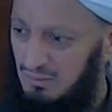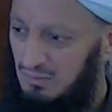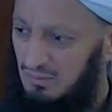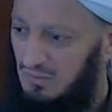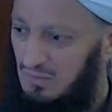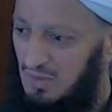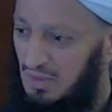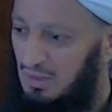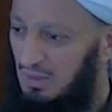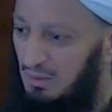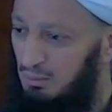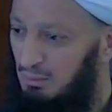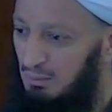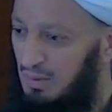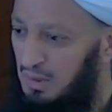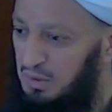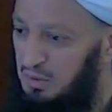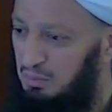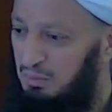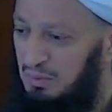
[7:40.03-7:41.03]
They said,
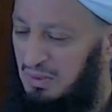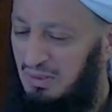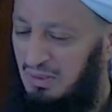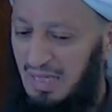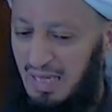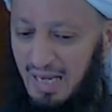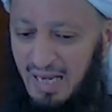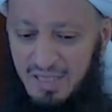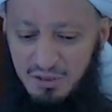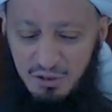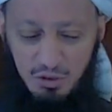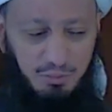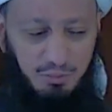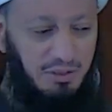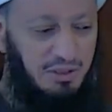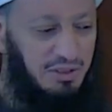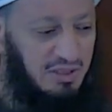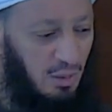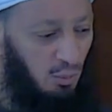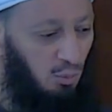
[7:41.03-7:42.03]
must be, there has to
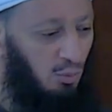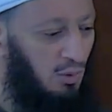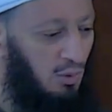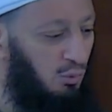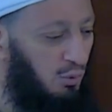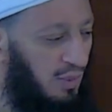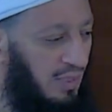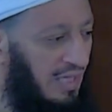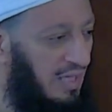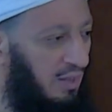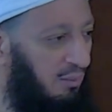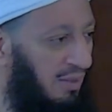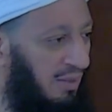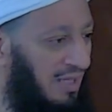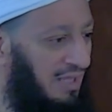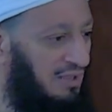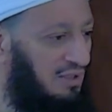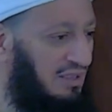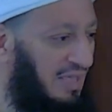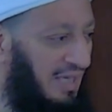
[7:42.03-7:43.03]
be someone who came
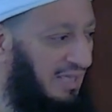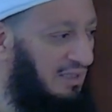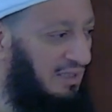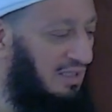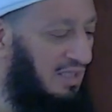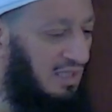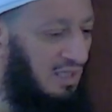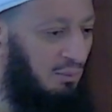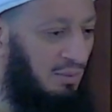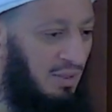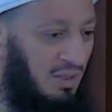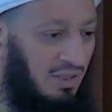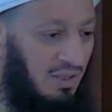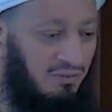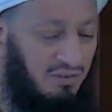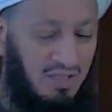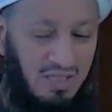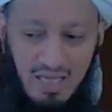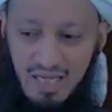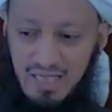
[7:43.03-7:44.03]
last night in the middle
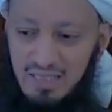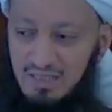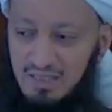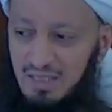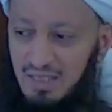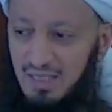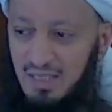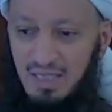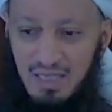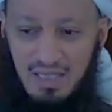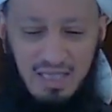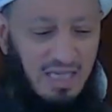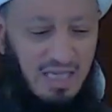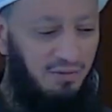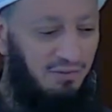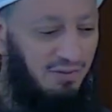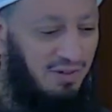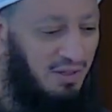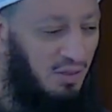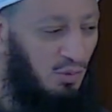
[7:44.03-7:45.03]
of the night,
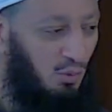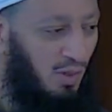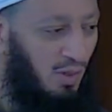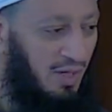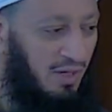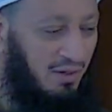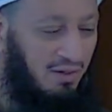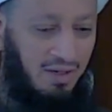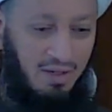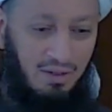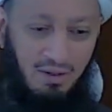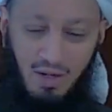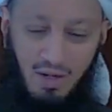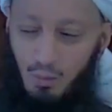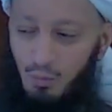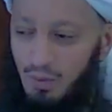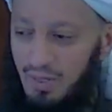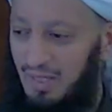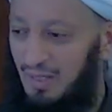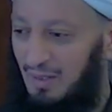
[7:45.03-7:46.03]
gave her the water and ran away.